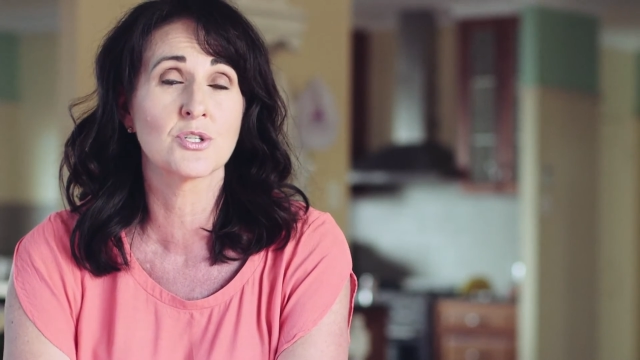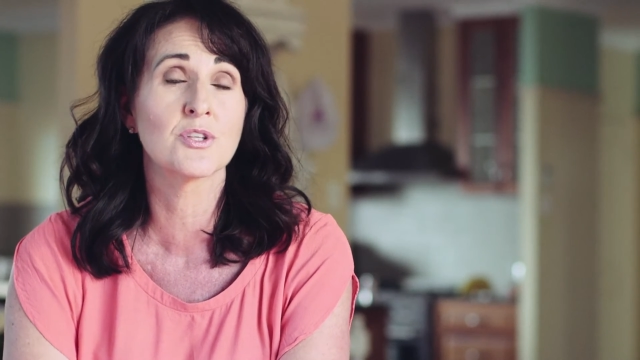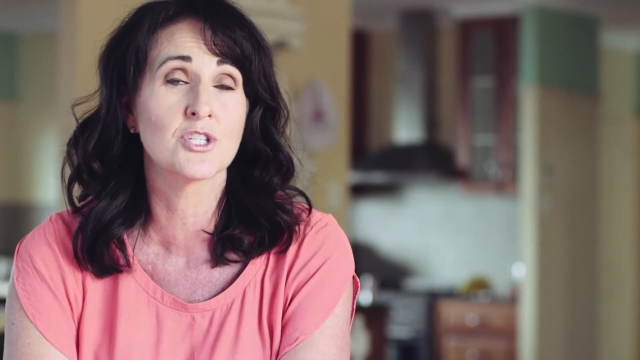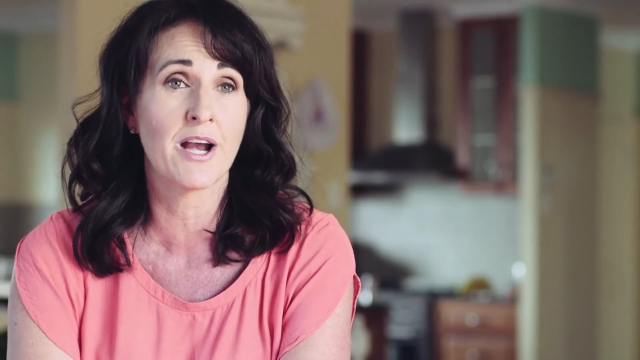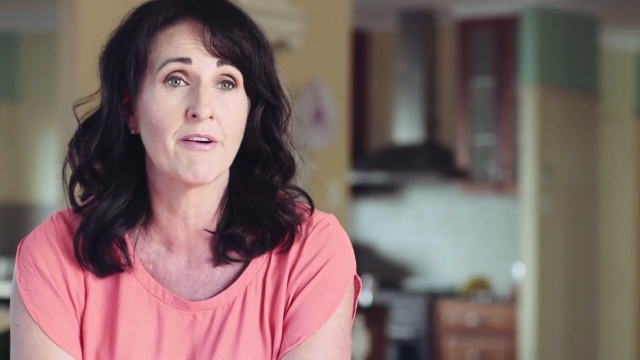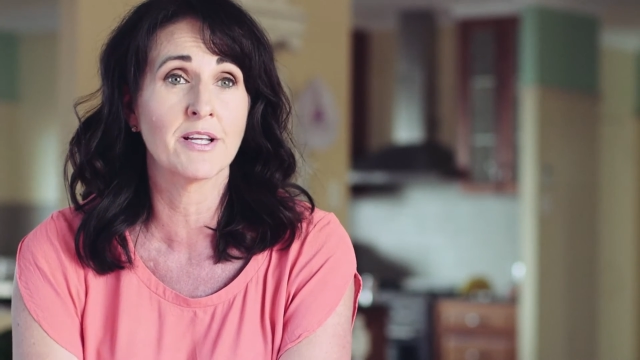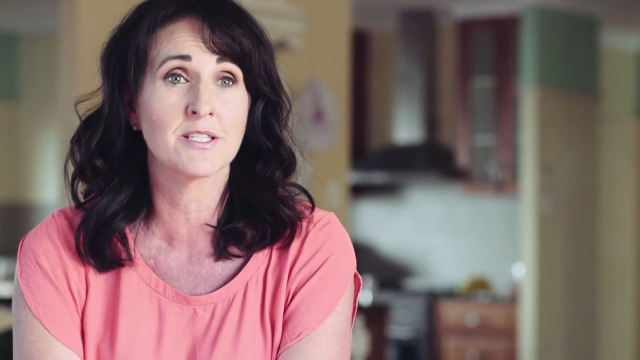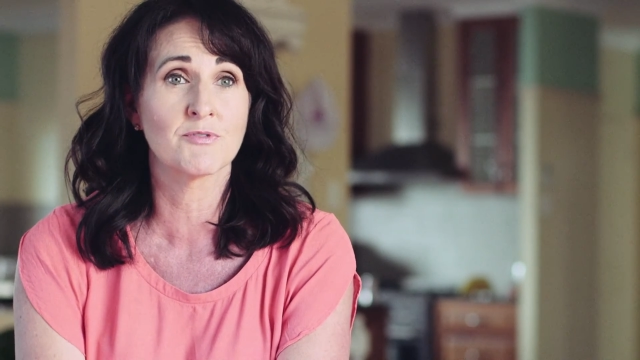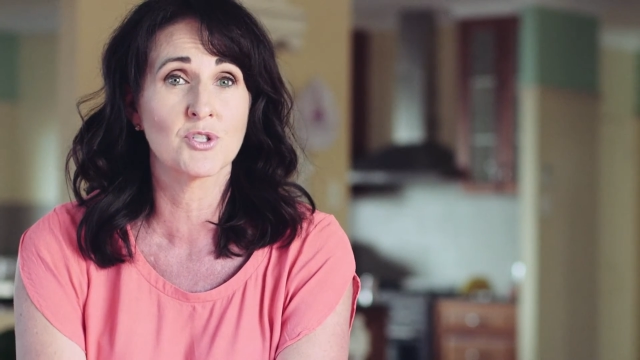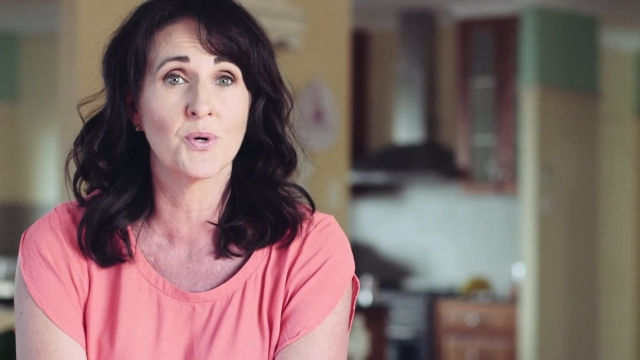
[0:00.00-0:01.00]
the
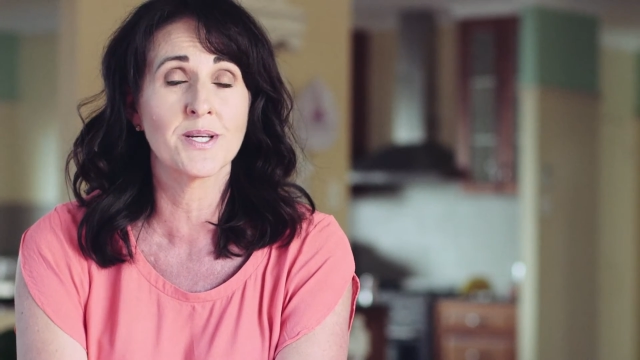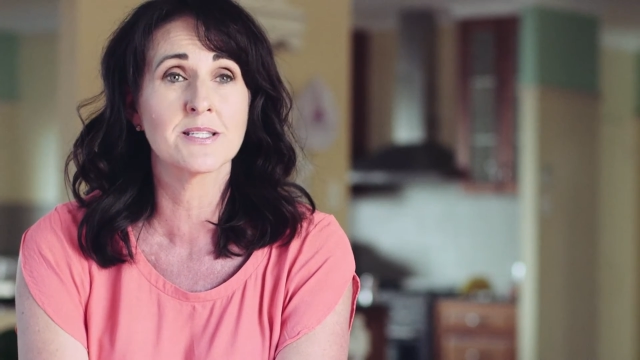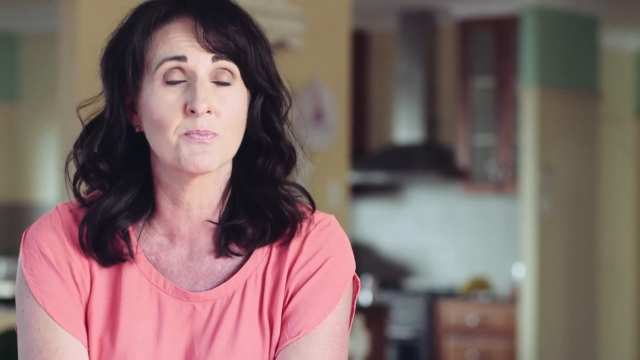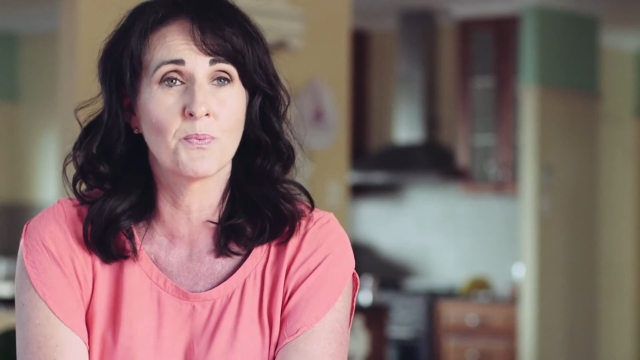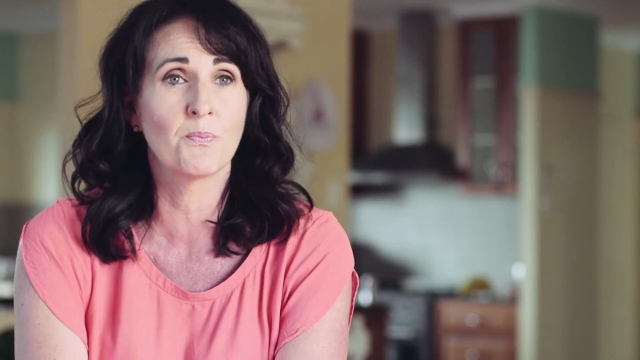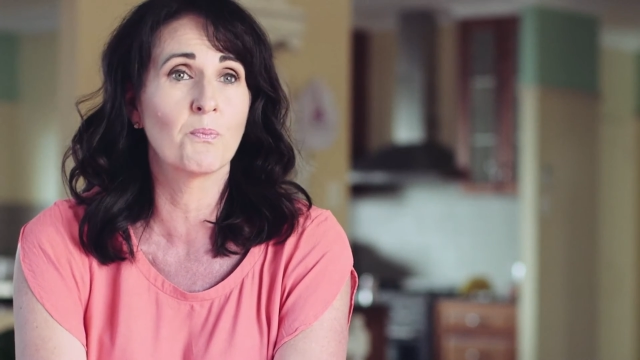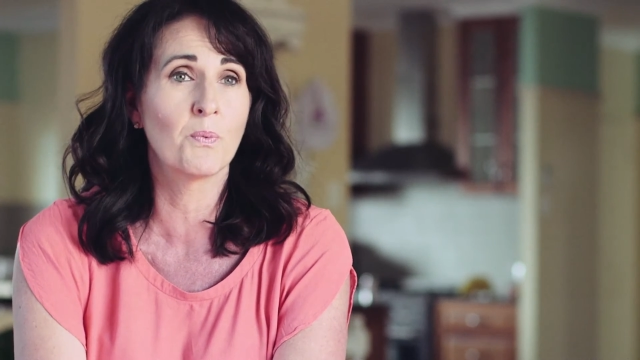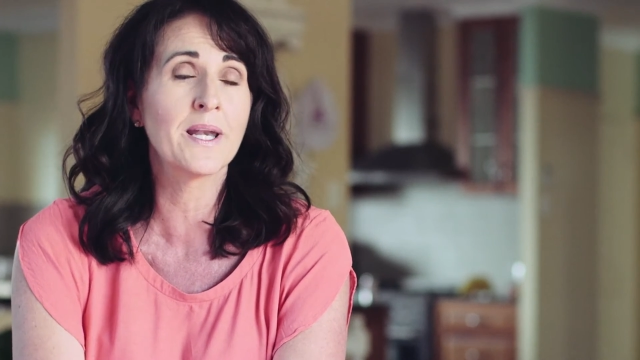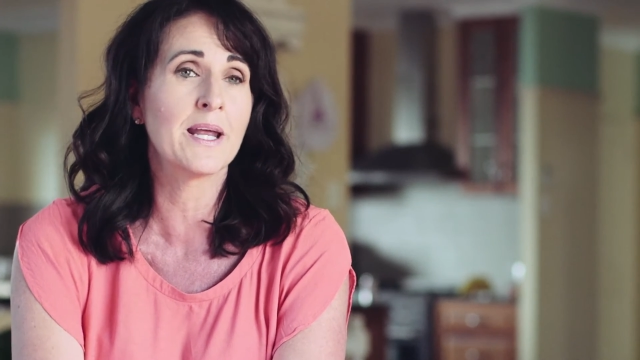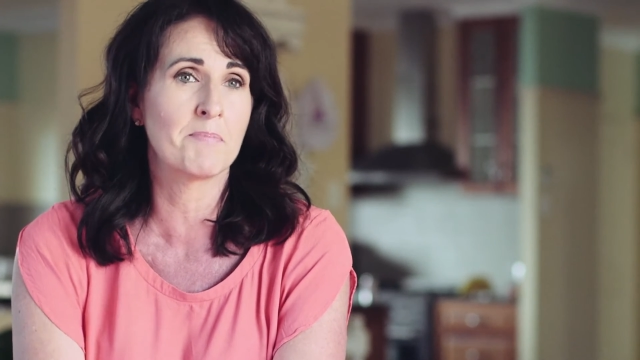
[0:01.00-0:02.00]
charities of choice,
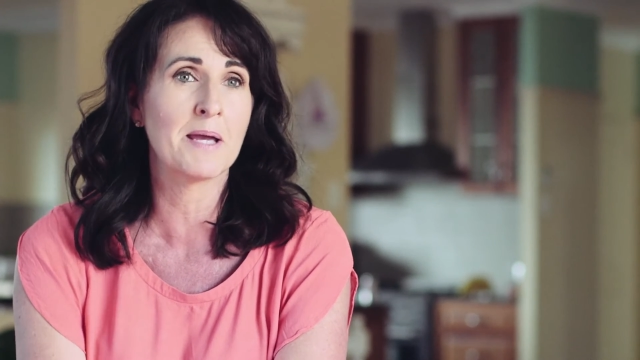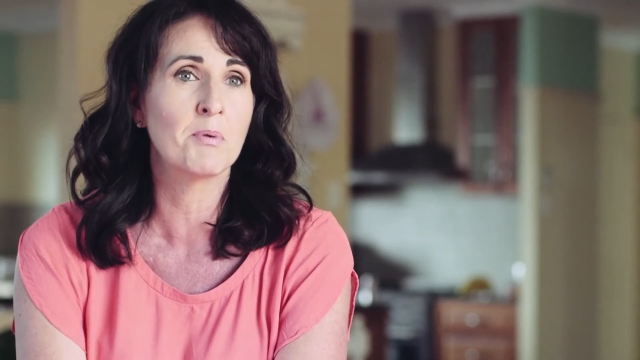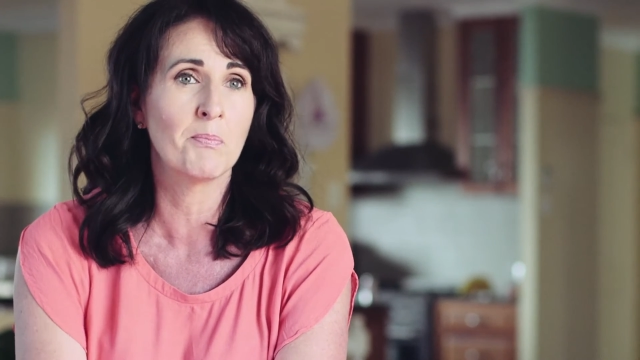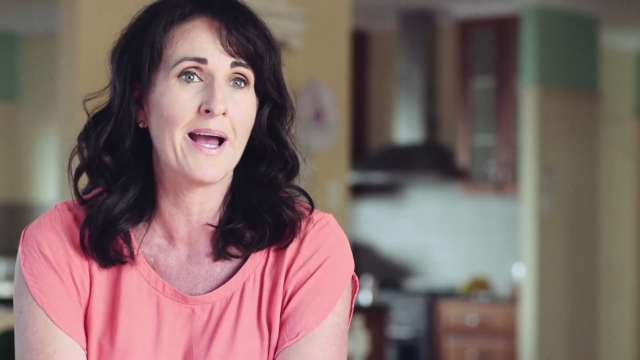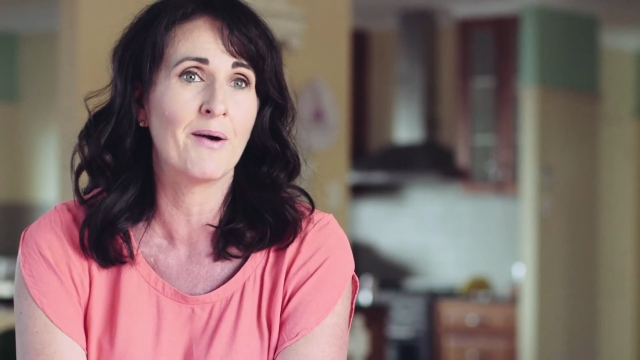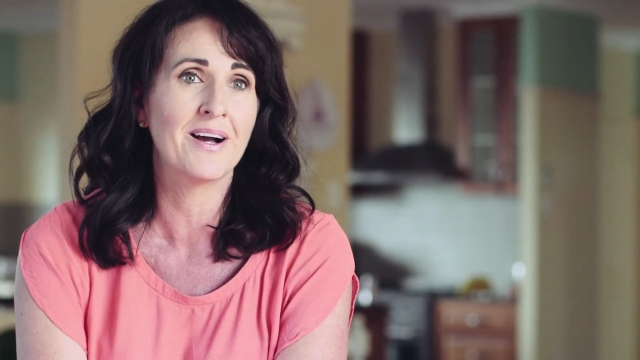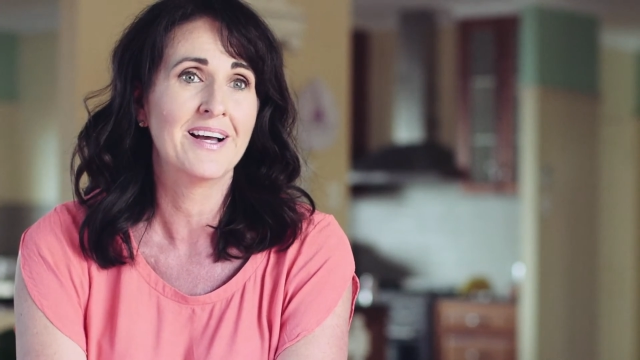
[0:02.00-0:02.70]
we need people power.